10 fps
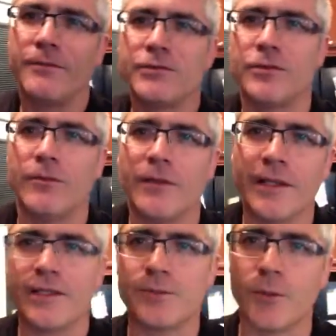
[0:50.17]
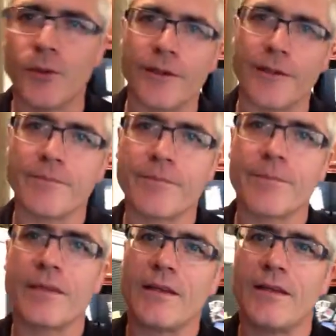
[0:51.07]
So while that's brewing,
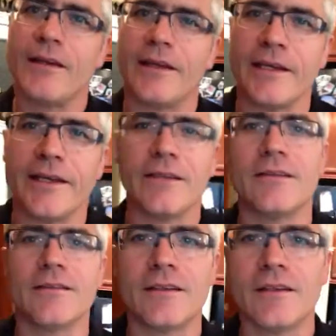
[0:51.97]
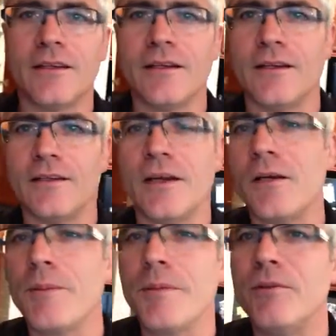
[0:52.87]
again, a lot
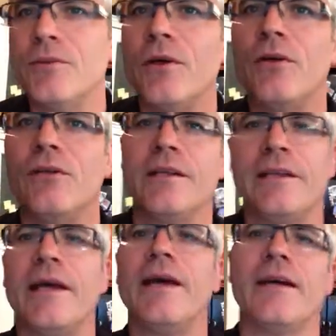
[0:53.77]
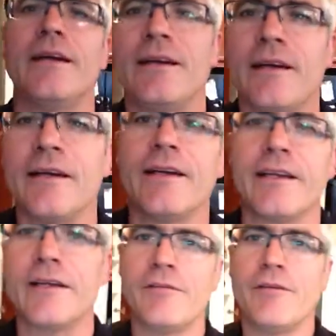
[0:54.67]
of people know that, yeah, I got to
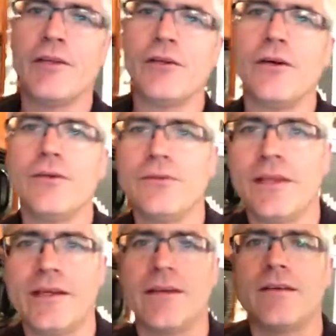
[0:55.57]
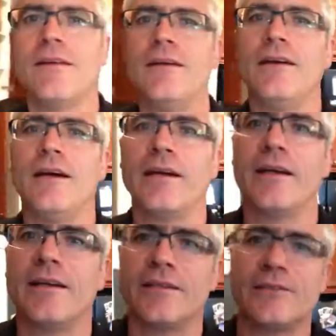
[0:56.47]
get a video out there. I
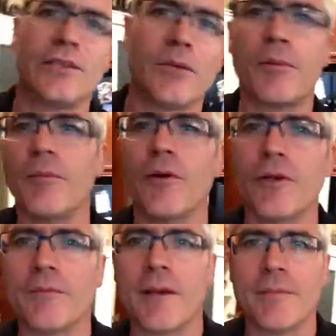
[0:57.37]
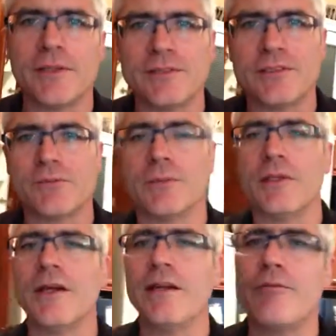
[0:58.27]
got to start promoting my business, but
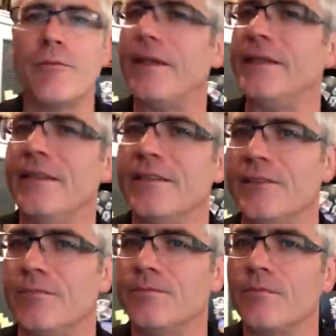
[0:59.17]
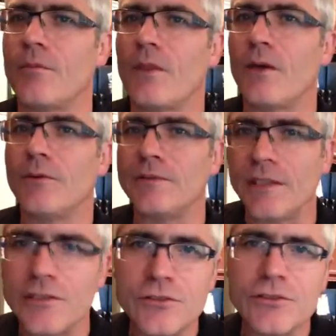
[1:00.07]
not everybody does it. What they
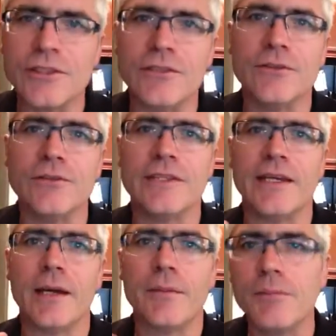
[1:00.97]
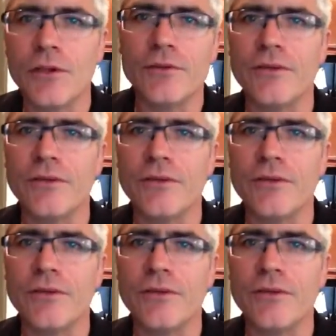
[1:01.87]
usually do is they upload